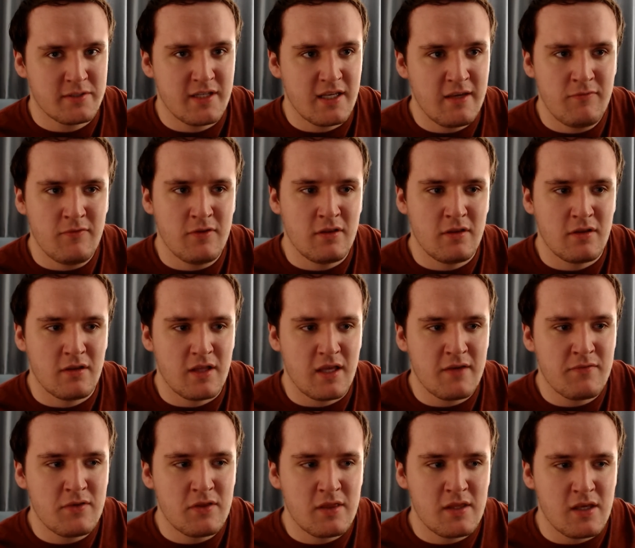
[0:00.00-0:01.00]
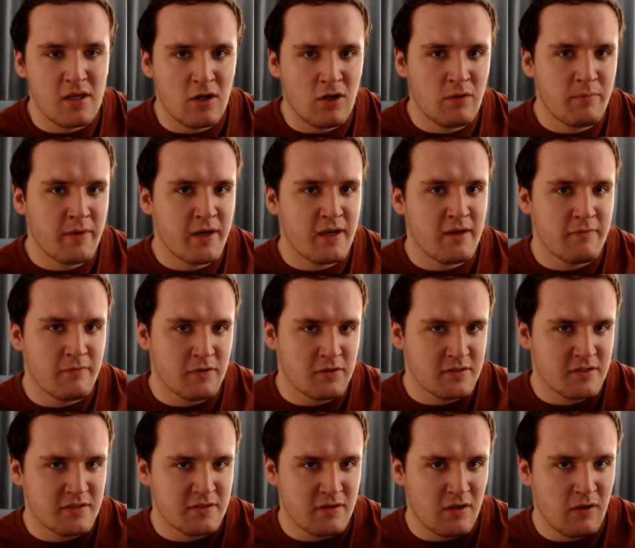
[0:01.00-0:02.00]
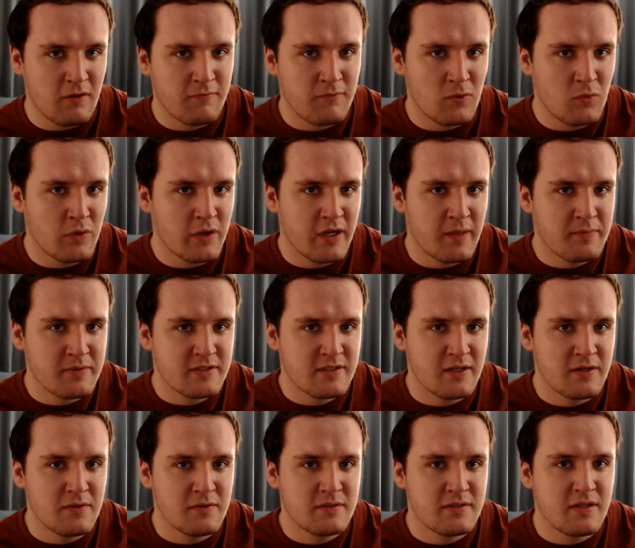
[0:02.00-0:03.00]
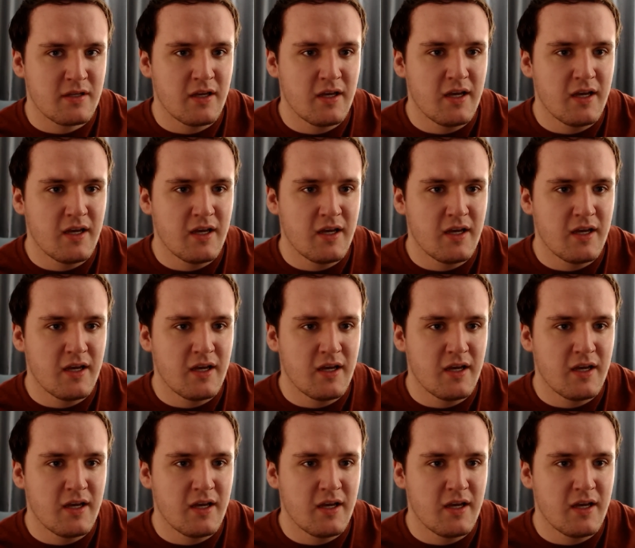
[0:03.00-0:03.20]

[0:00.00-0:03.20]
Even the All Might versus All For One episodes,